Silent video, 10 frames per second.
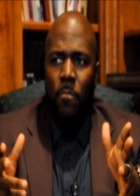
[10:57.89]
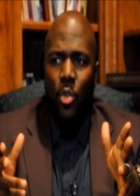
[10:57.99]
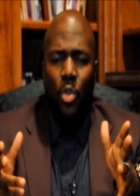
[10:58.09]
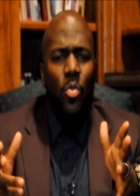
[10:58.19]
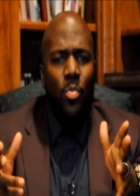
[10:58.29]

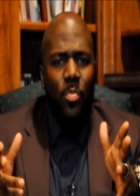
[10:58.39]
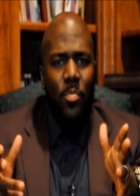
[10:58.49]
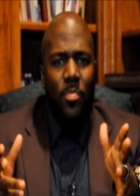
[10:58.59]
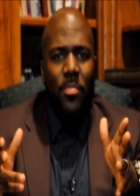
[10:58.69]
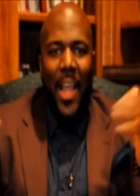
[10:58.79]
group?
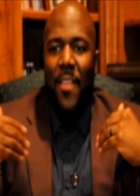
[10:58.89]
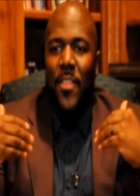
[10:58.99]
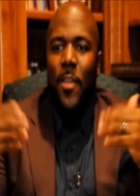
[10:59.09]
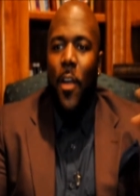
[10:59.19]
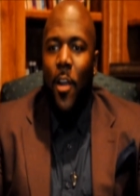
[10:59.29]
I've
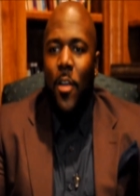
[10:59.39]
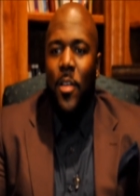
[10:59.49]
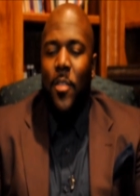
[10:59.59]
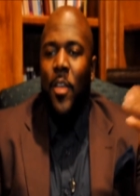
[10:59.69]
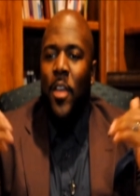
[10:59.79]
never
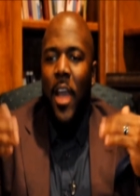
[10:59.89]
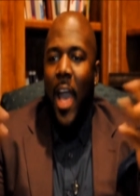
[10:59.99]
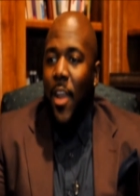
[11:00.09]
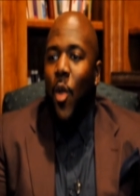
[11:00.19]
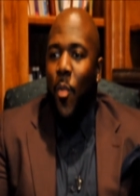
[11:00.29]
heard of.
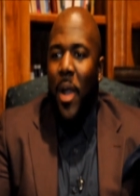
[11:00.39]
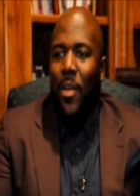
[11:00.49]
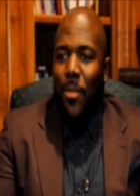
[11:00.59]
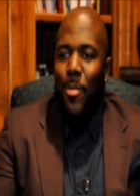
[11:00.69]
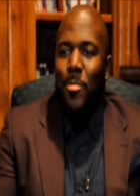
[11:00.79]
I know
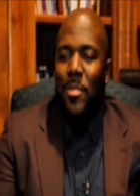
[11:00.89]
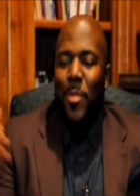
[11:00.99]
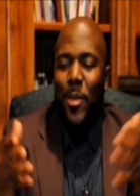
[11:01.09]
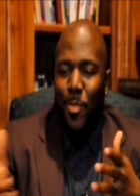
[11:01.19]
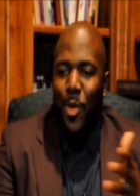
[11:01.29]
about groups,
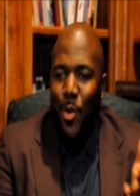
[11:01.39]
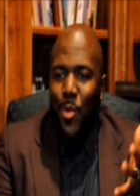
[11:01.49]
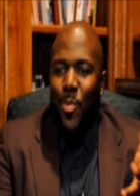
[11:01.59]
but who?